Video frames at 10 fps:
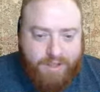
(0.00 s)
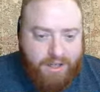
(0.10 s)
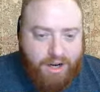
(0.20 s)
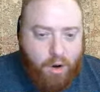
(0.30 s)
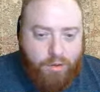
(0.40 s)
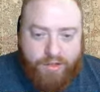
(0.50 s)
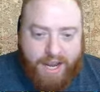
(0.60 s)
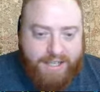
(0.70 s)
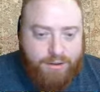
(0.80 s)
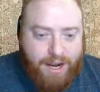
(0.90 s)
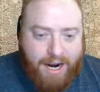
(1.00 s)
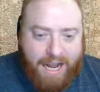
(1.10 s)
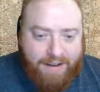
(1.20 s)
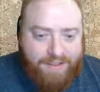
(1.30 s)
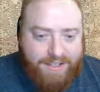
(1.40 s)
you know they do not
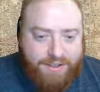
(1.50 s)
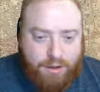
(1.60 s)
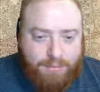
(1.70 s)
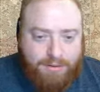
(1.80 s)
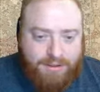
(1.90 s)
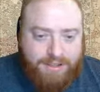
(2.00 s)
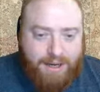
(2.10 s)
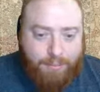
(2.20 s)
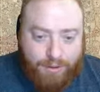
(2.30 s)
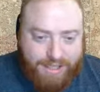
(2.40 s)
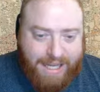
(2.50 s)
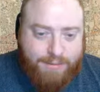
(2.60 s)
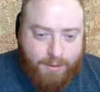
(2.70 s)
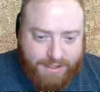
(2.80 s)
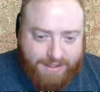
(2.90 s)
have this terminal SNP, which
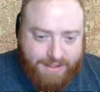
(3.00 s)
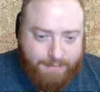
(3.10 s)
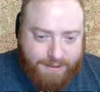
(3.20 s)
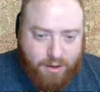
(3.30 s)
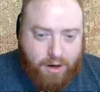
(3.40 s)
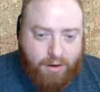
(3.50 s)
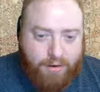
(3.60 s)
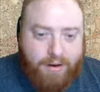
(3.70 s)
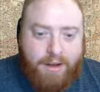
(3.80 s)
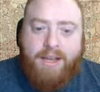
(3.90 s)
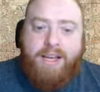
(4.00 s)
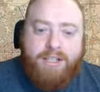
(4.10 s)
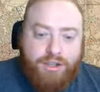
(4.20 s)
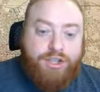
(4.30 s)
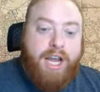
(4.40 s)
that's what the SNP is called.
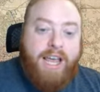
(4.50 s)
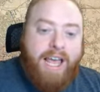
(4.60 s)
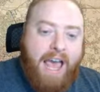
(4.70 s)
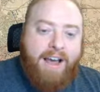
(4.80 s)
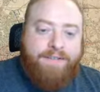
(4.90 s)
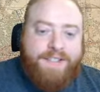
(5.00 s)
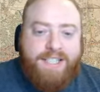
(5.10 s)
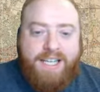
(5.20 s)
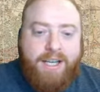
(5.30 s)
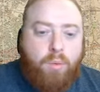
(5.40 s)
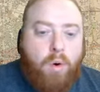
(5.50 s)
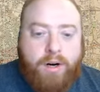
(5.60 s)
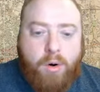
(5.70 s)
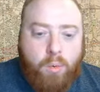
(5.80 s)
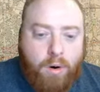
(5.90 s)
JFT
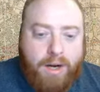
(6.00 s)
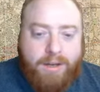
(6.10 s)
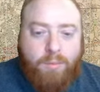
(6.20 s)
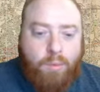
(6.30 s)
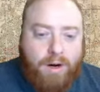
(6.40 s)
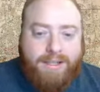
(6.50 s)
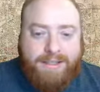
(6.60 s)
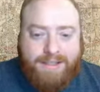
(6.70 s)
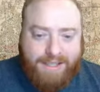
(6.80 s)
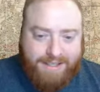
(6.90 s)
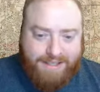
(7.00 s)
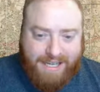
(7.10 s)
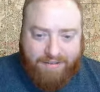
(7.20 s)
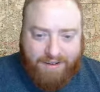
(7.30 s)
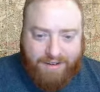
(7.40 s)

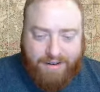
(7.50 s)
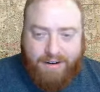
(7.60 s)
101167.